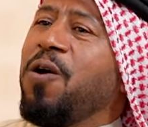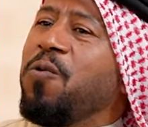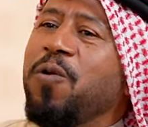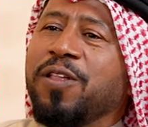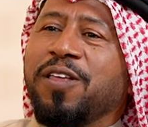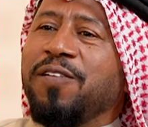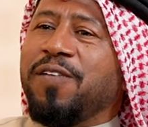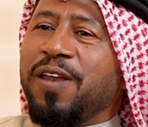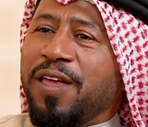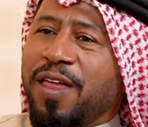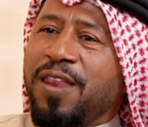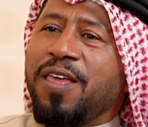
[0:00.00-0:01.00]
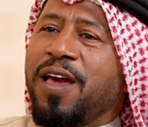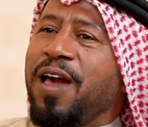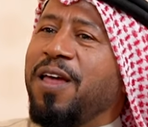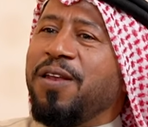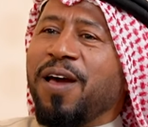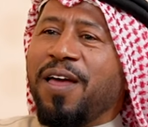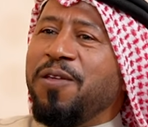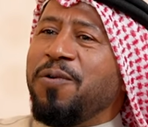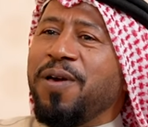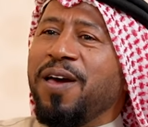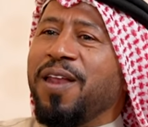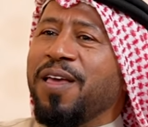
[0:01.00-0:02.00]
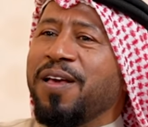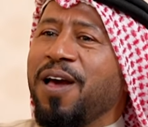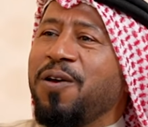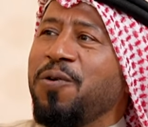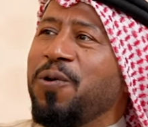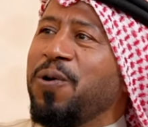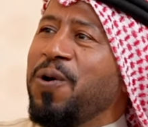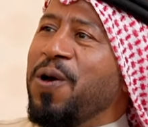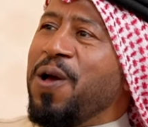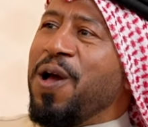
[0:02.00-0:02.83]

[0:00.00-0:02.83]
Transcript: whatever, India and anywhere I can go,